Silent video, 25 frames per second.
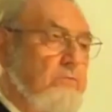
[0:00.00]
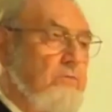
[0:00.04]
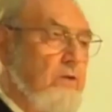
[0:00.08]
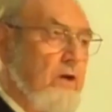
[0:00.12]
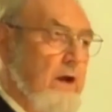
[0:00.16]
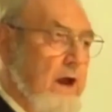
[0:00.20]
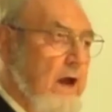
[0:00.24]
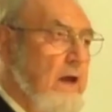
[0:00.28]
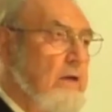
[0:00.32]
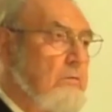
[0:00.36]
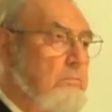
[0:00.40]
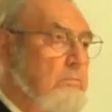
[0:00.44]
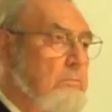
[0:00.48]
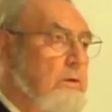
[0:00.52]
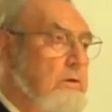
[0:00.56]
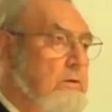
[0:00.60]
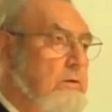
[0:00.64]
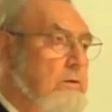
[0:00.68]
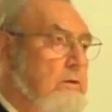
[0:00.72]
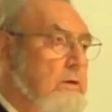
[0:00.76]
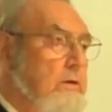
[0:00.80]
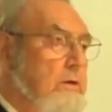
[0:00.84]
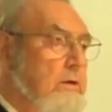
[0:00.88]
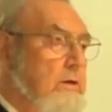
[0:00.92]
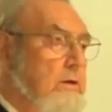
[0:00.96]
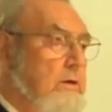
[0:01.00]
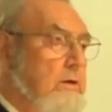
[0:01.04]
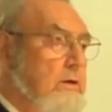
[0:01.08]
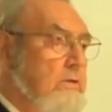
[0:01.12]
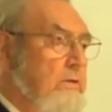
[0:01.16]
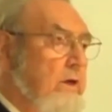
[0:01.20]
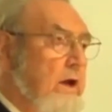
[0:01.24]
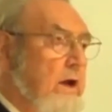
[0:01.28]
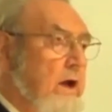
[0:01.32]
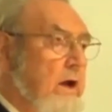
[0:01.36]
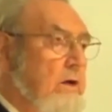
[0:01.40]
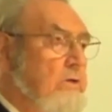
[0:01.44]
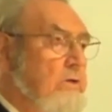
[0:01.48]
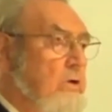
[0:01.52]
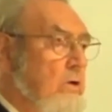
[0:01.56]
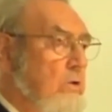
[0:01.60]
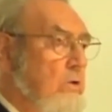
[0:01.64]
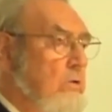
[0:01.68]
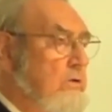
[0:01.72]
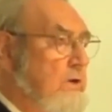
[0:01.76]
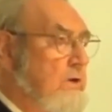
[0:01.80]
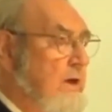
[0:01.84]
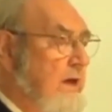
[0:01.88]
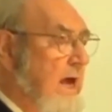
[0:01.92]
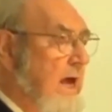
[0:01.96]
help, they are
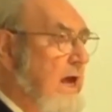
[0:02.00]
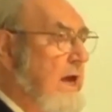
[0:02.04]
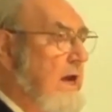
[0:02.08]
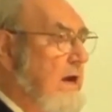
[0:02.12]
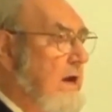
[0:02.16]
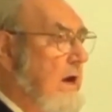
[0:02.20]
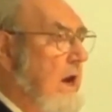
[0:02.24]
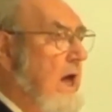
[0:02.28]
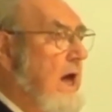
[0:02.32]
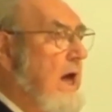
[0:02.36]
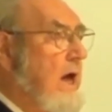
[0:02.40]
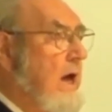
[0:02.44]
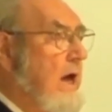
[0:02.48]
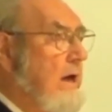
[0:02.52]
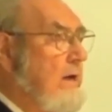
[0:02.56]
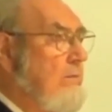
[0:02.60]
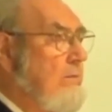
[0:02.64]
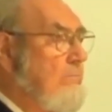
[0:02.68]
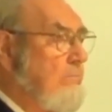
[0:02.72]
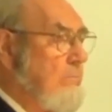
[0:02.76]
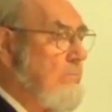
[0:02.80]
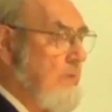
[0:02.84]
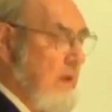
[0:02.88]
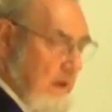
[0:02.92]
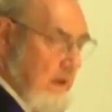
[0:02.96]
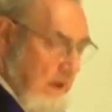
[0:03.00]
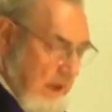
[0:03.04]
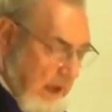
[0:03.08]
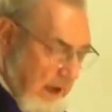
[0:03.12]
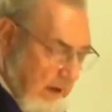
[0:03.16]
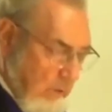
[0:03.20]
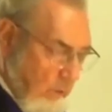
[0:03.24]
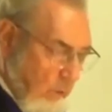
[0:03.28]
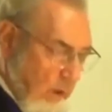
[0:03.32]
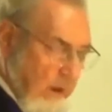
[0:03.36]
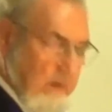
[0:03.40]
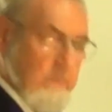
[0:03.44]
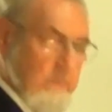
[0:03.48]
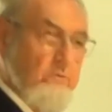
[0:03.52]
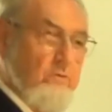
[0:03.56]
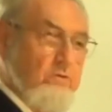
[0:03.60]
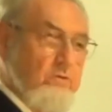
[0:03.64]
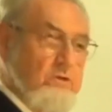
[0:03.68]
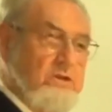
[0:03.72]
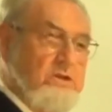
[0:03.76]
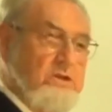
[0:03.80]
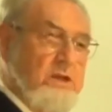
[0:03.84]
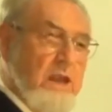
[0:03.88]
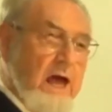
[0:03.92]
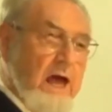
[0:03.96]
told to get in line and wait for a
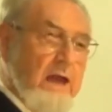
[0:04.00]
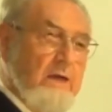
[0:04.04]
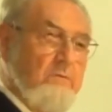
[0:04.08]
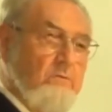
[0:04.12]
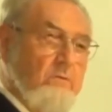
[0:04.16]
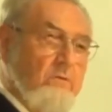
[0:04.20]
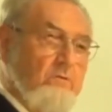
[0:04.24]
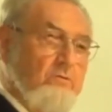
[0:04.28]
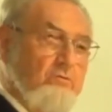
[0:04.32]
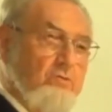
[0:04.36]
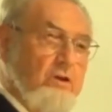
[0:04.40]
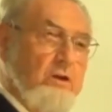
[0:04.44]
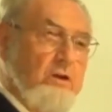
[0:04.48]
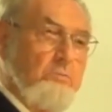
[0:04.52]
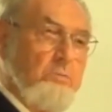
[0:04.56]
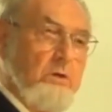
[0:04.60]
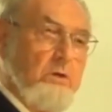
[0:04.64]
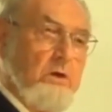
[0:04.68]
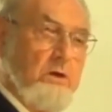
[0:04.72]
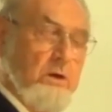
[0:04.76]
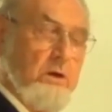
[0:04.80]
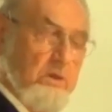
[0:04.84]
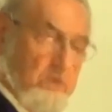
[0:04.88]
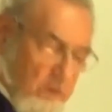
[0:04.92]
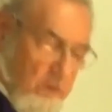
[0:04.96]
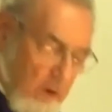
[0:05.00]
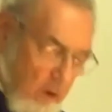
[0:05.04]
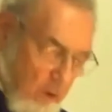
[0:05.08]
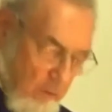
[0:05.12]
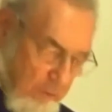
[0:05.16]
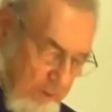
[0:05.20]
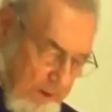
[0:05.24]
slot of treatment to open